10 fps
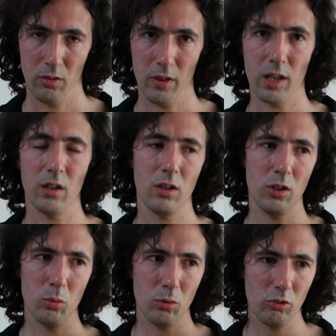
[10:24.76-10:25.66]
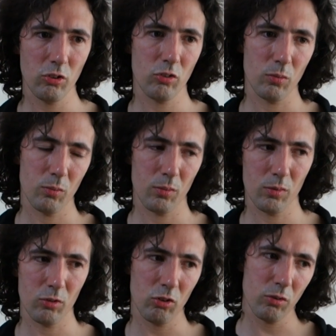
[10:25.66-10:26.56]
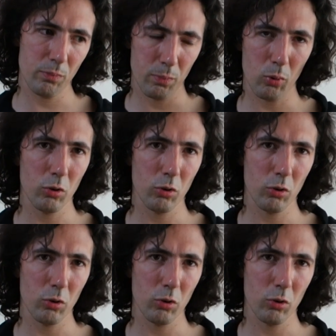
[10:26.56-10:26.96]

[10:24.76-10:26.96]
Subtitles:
then you would just sort of